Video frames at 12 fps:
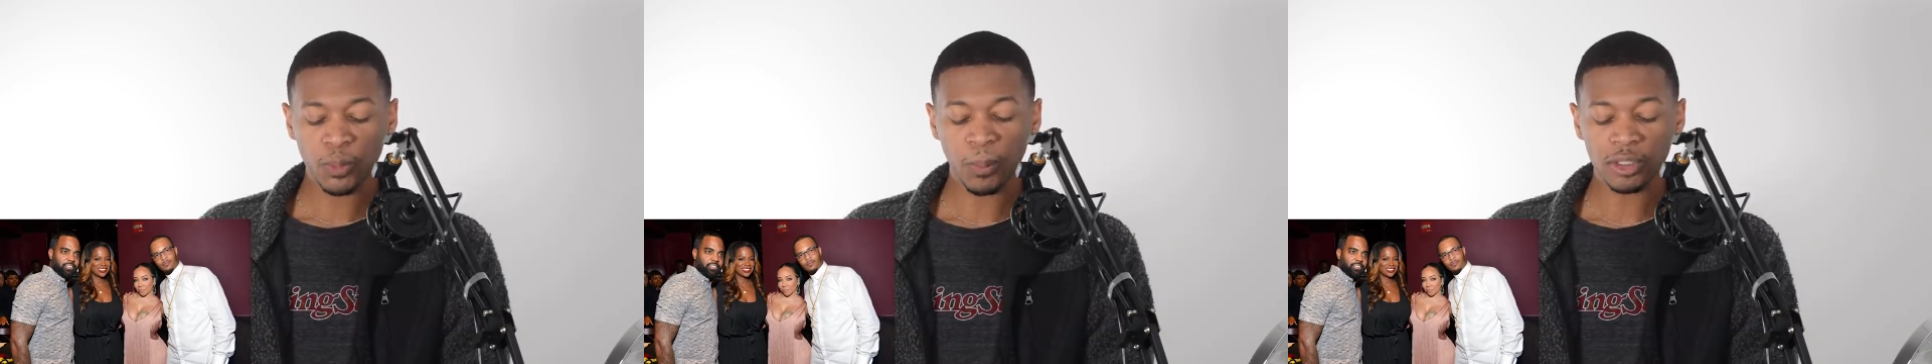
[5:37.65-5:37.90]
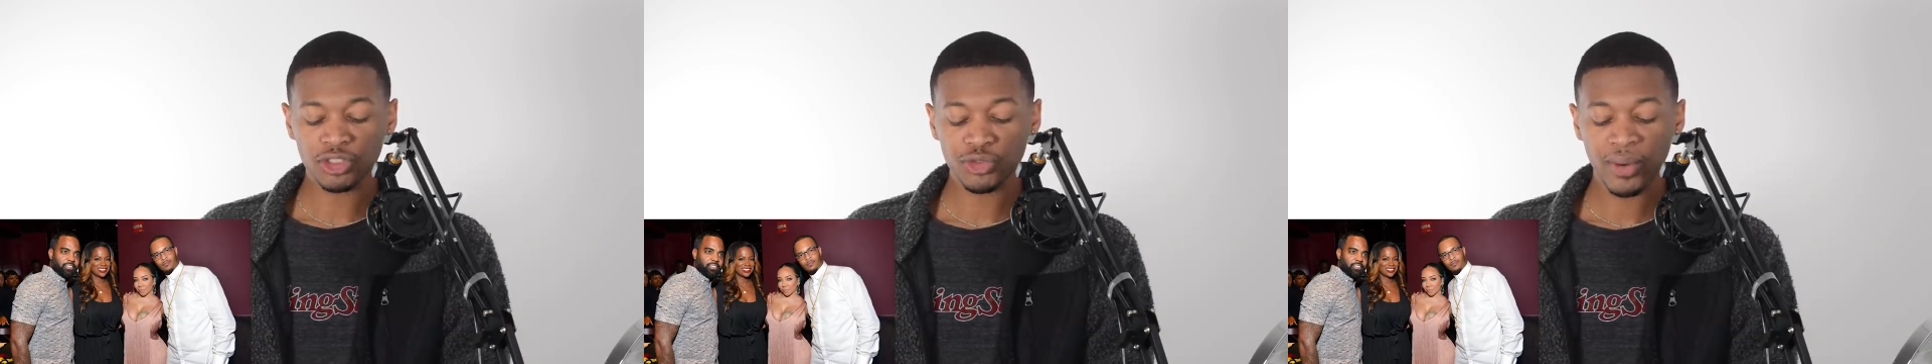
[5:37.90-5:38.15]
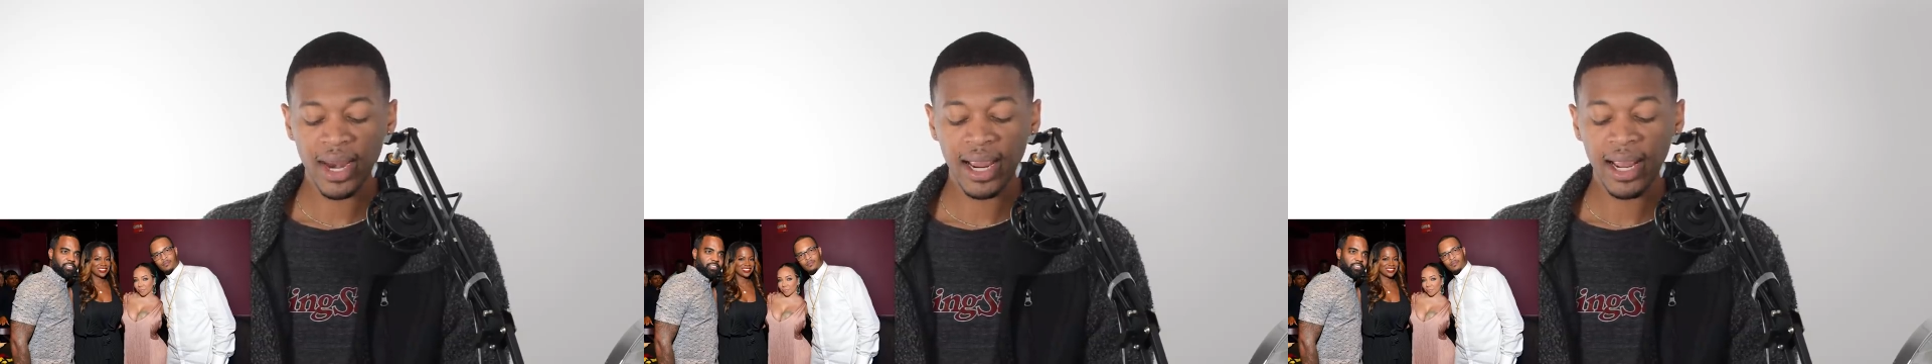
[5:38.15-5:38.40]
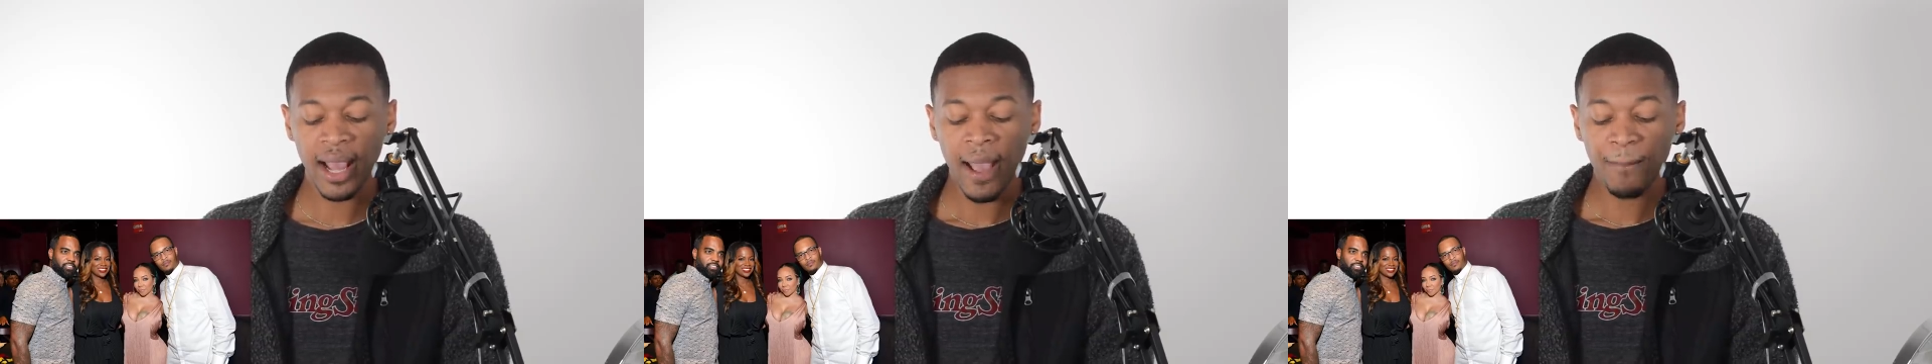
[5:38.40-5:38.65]

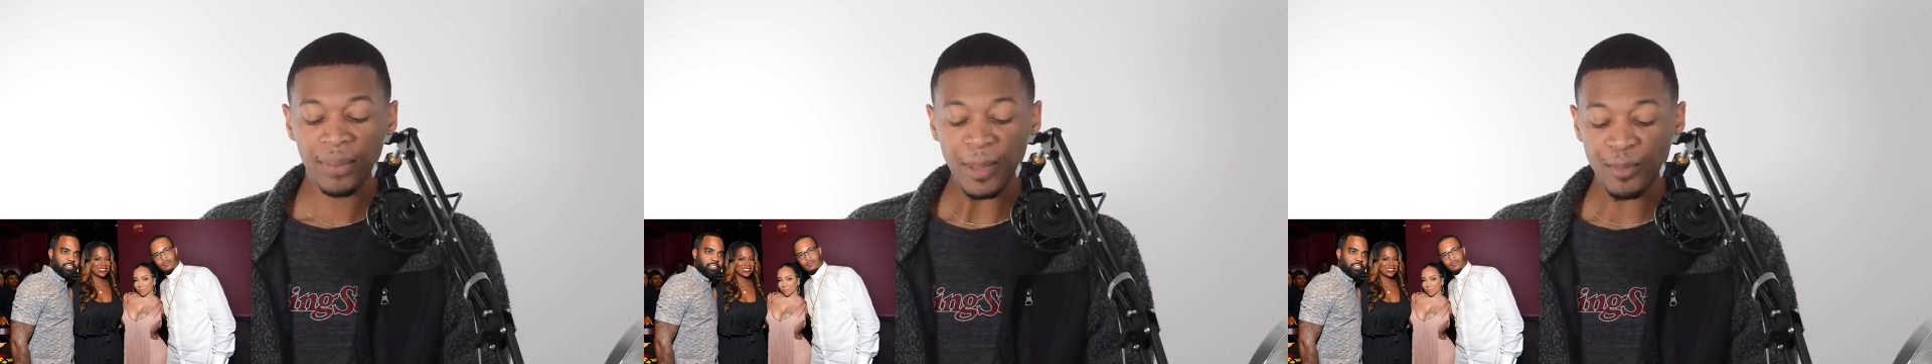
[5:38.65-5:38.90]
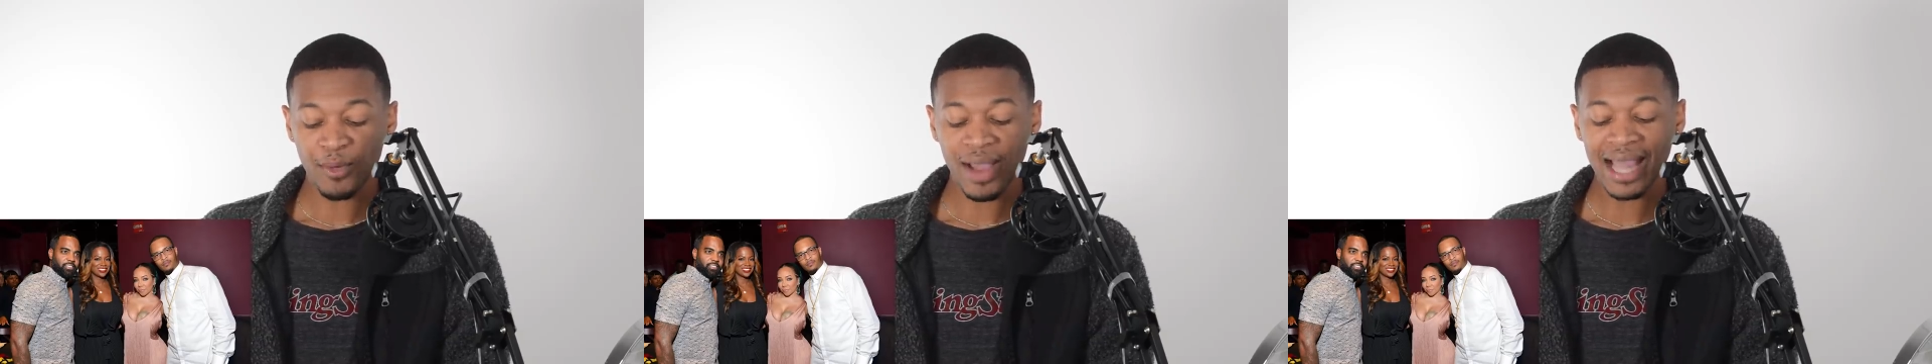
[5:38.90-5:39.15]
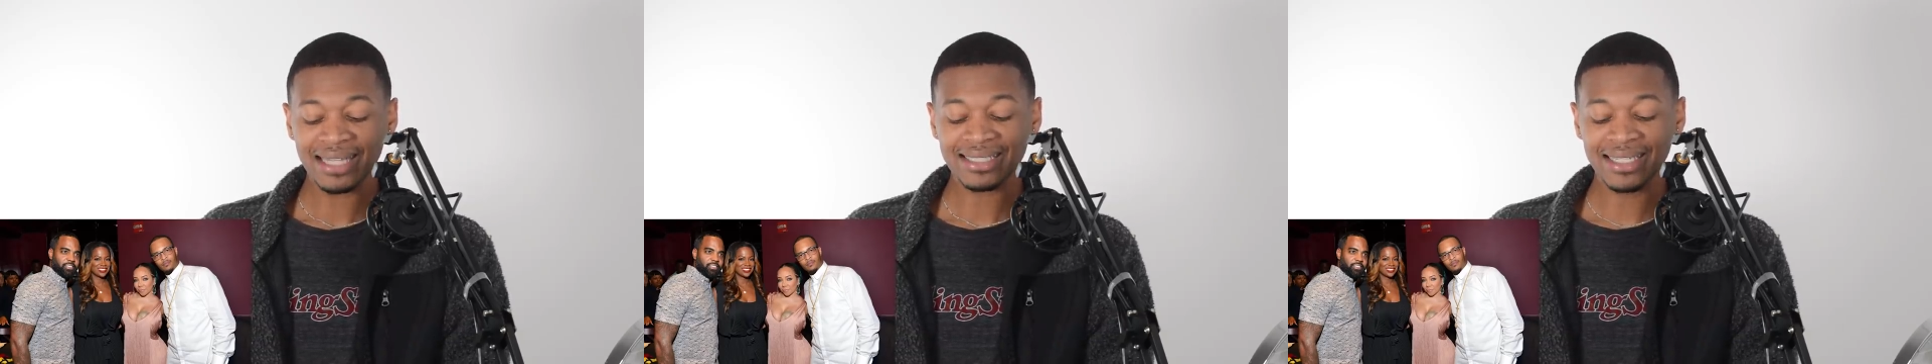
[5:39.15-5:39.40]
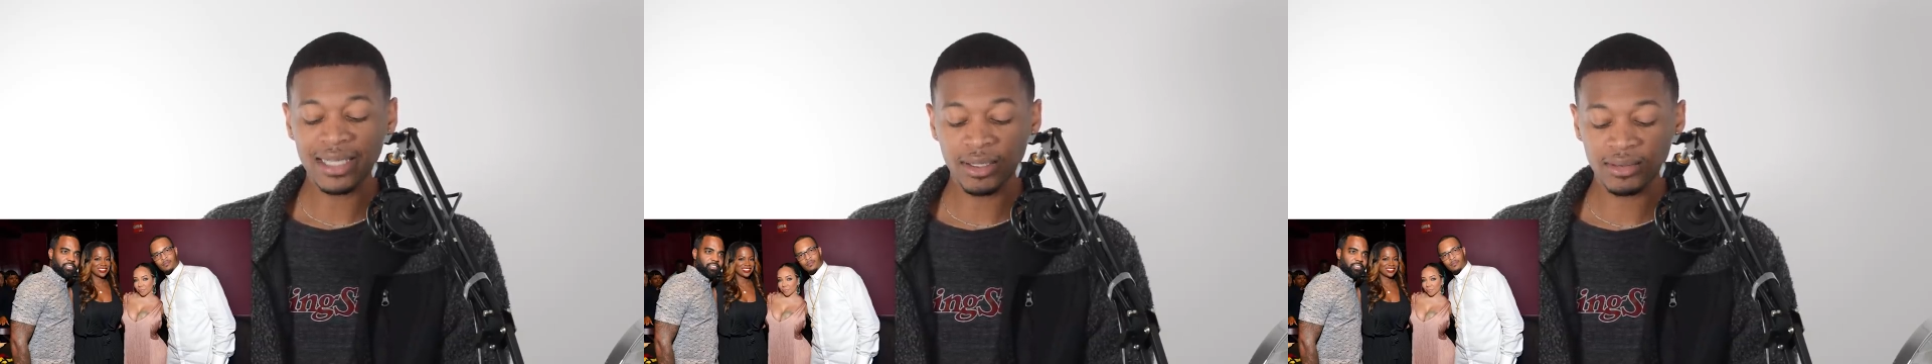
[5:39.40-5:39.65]
portray people as
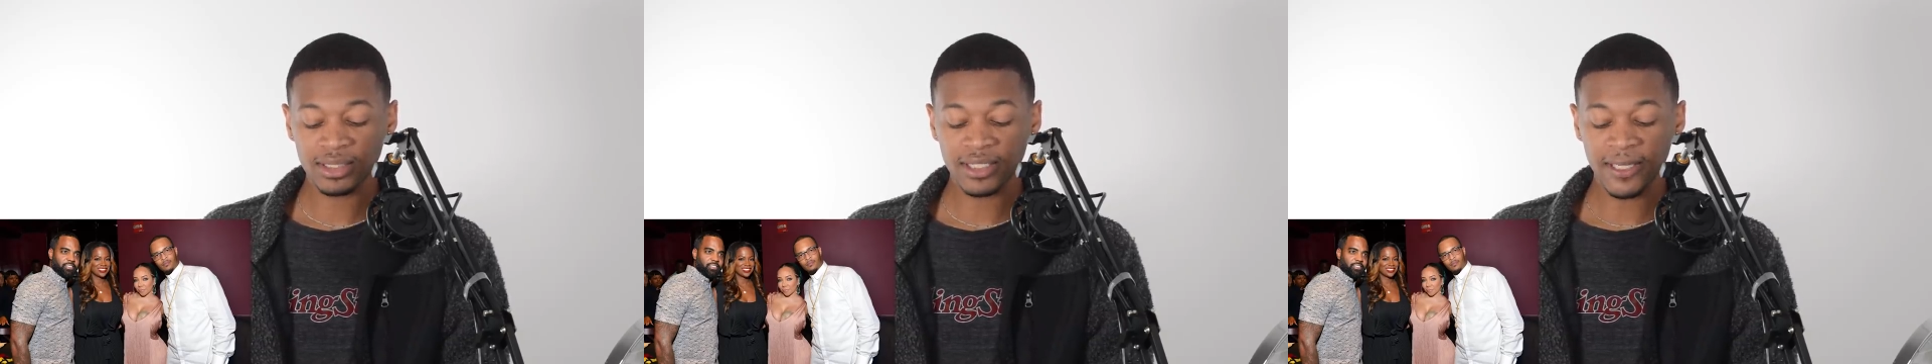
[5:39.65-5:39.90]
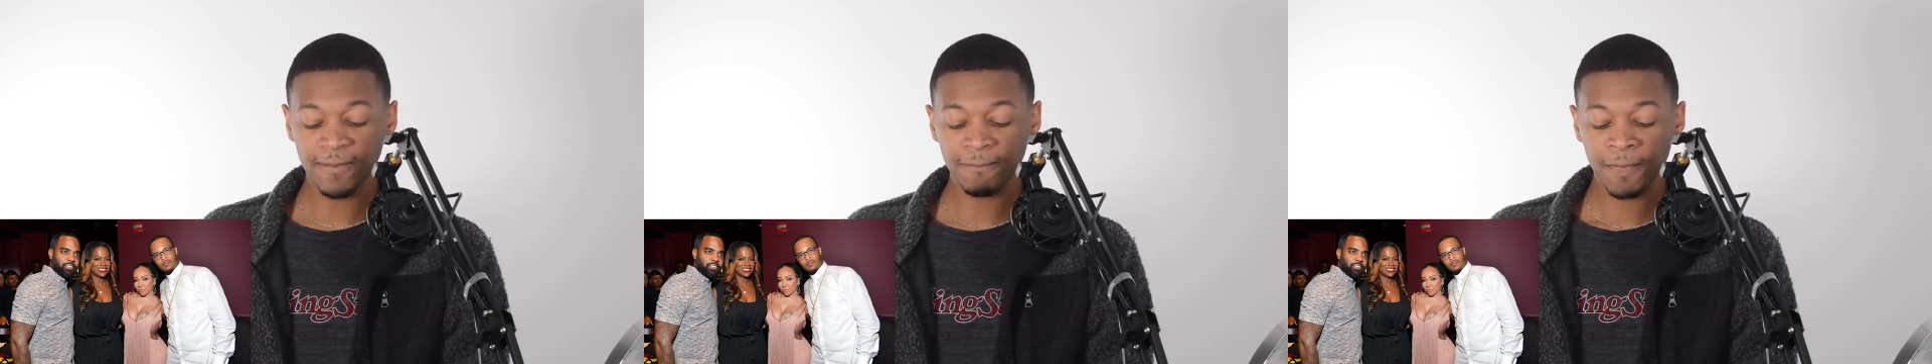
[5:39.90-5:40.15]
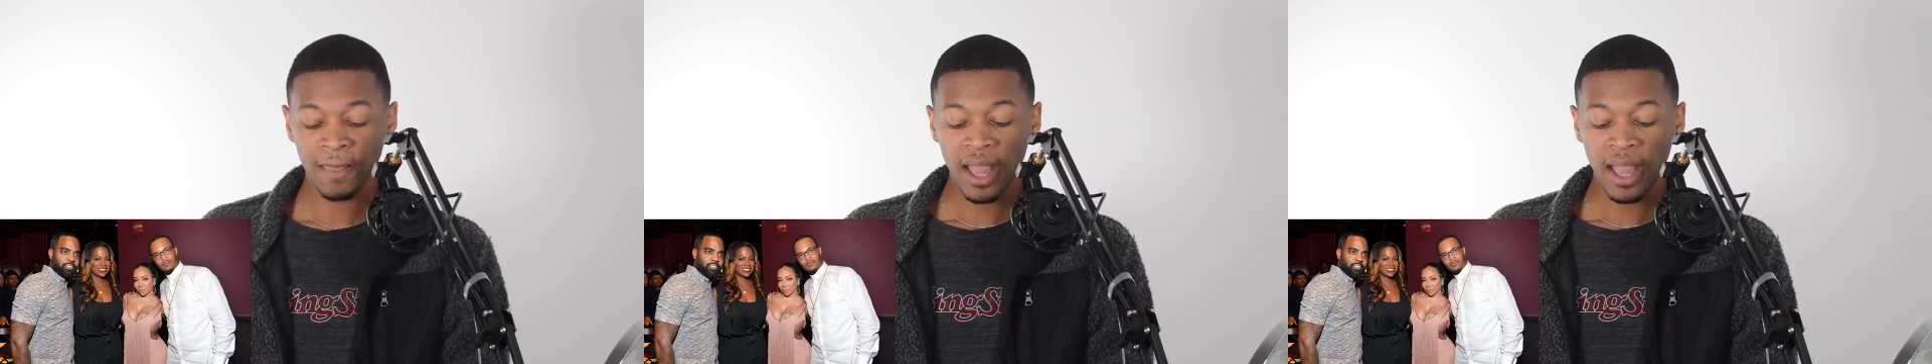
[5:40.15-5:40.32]
guilty